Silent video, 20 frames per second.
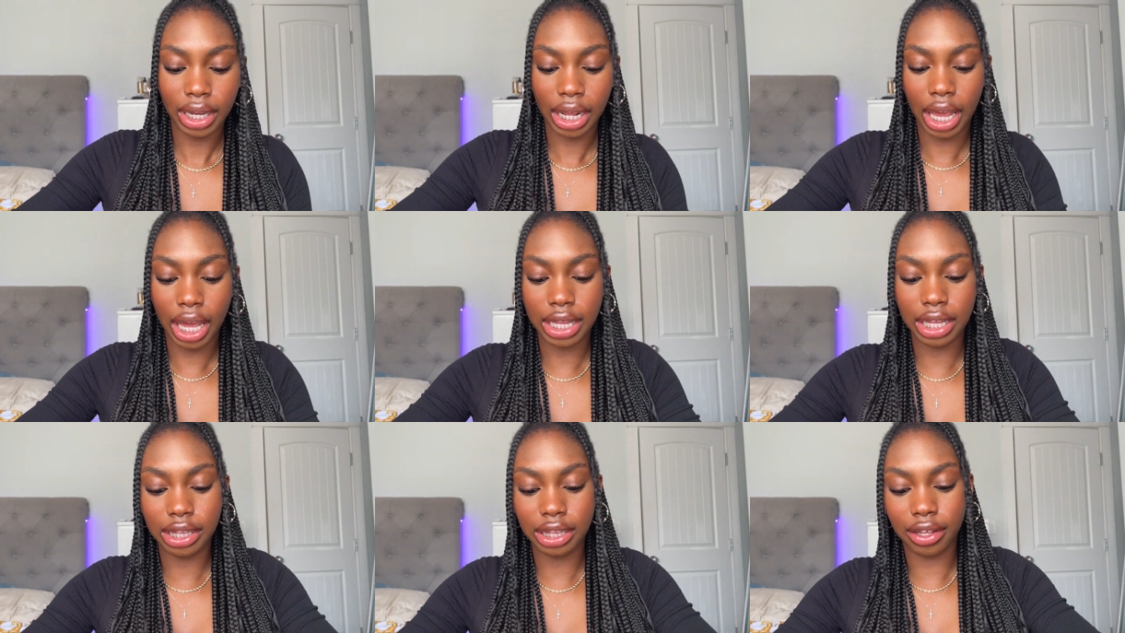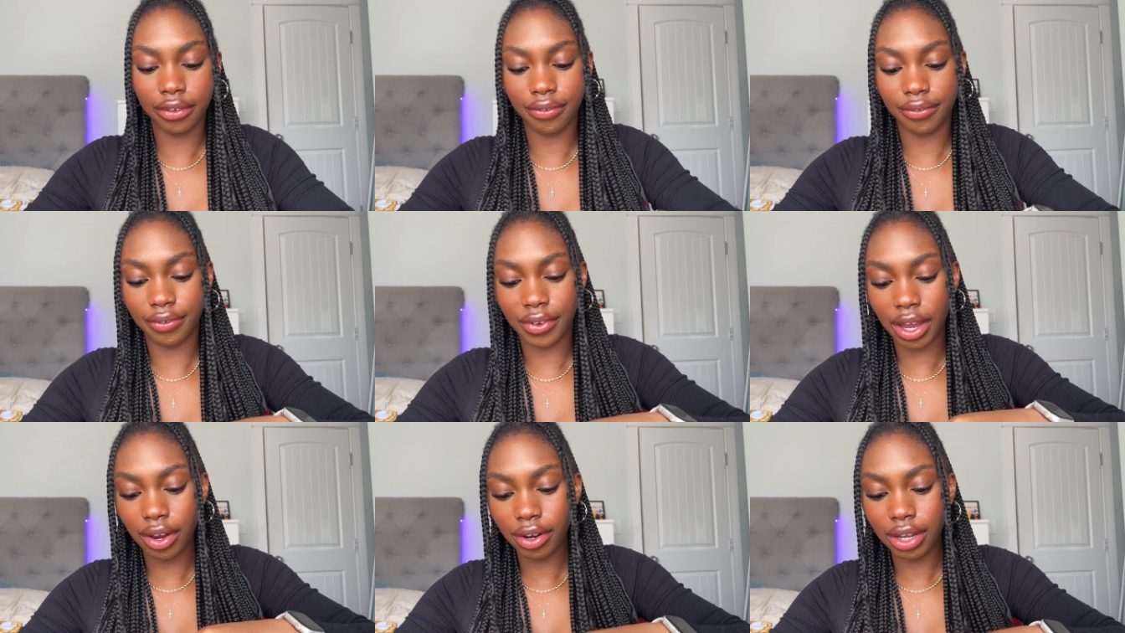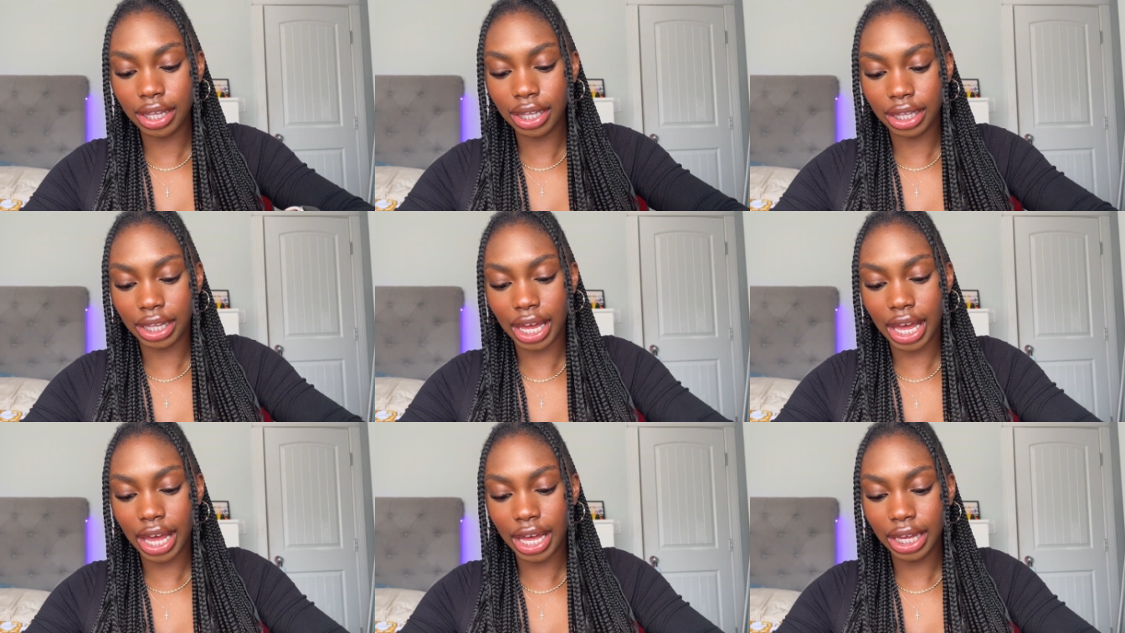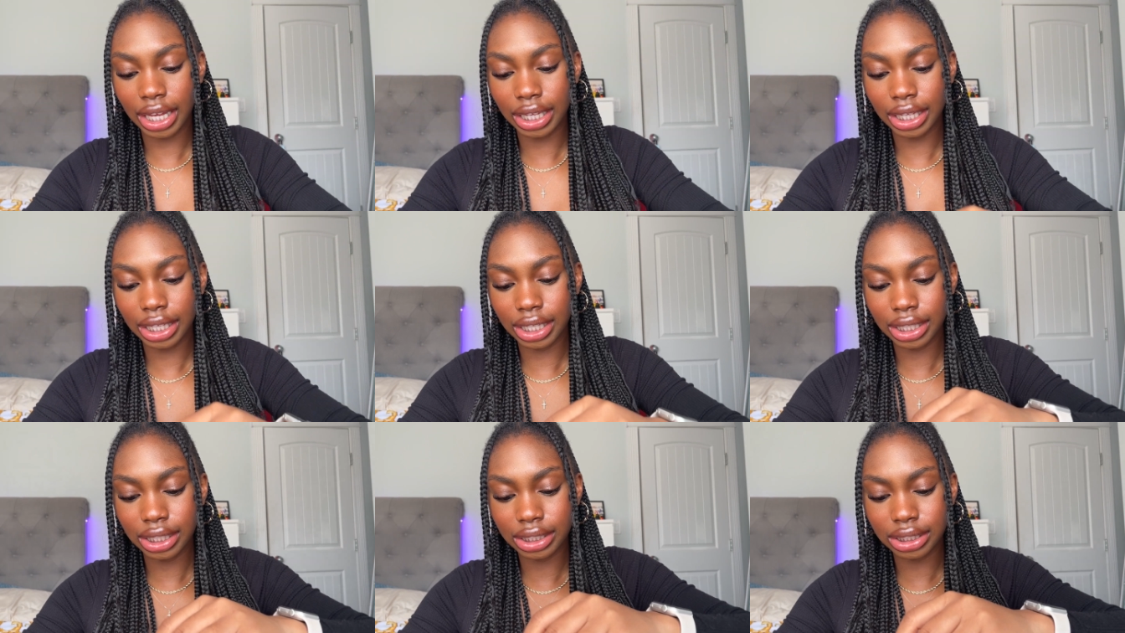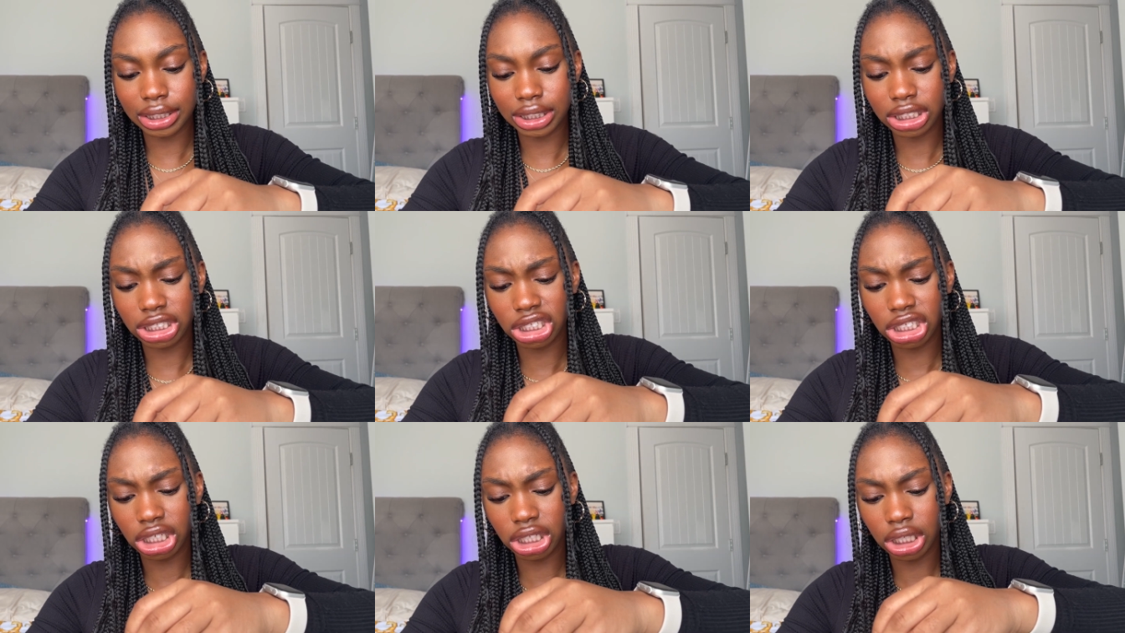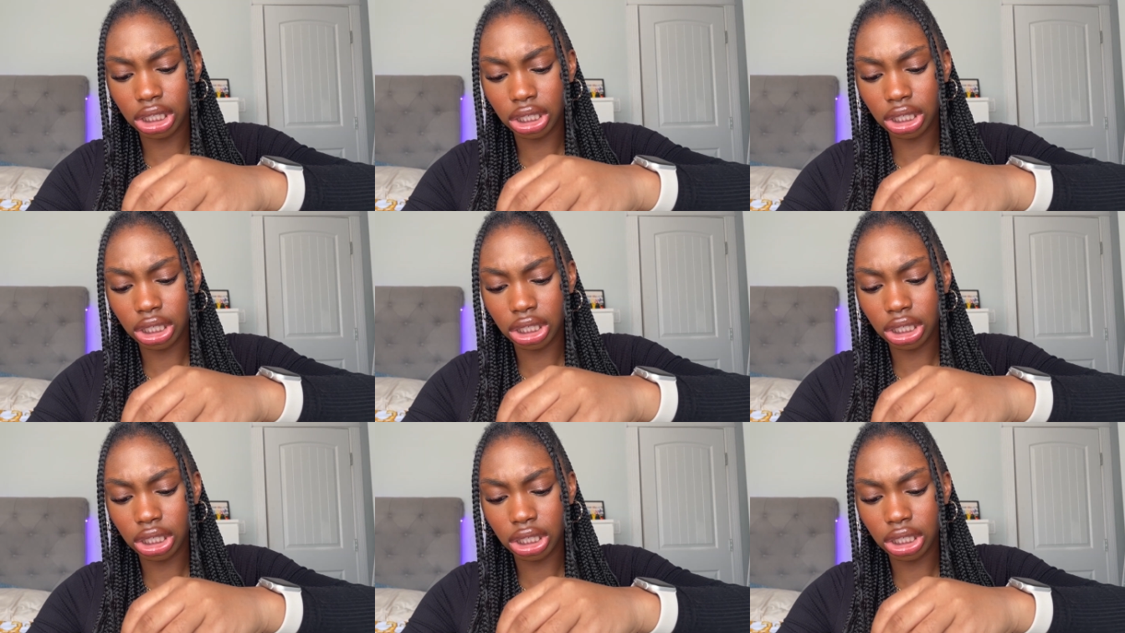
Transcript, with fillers: and then the very last